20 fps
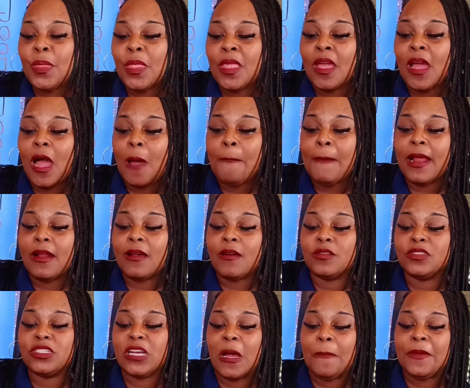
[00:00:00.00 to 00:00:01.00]
I'm about to go
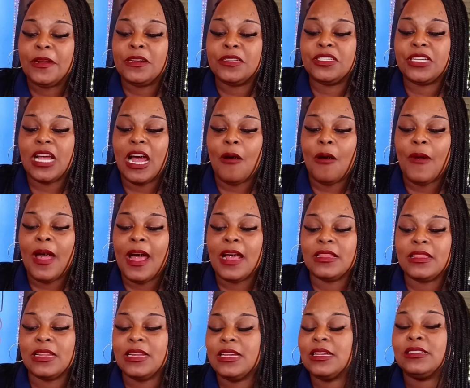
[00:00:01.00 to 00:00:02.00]
jump in the shower
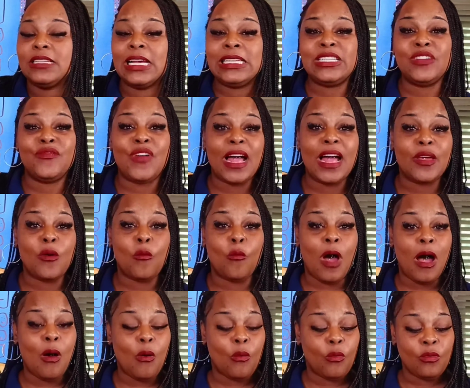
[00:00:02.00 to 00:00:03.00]
after this. That's if I can
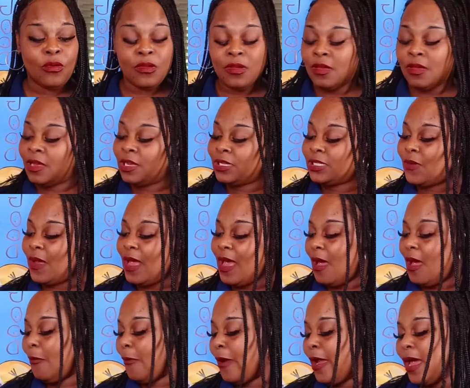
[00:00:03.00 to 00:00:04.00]
walk.
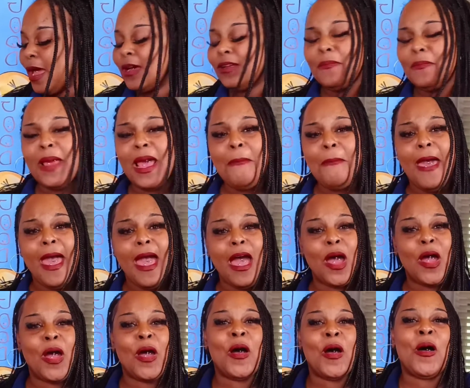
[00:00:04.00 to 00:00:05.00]
twelve ribs, baby. I'm
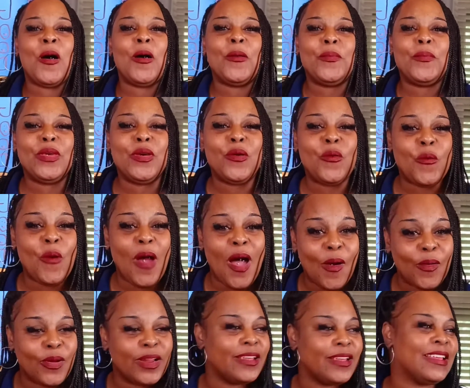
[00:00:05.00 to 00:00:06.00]
going to be
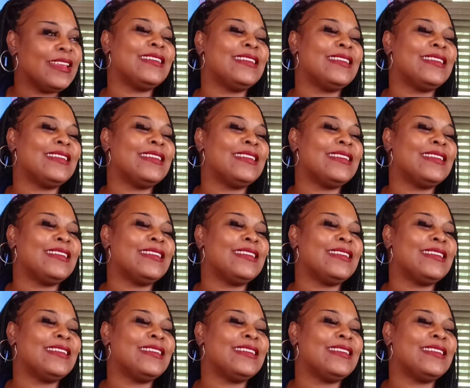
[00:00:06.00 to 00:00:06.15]
crawling.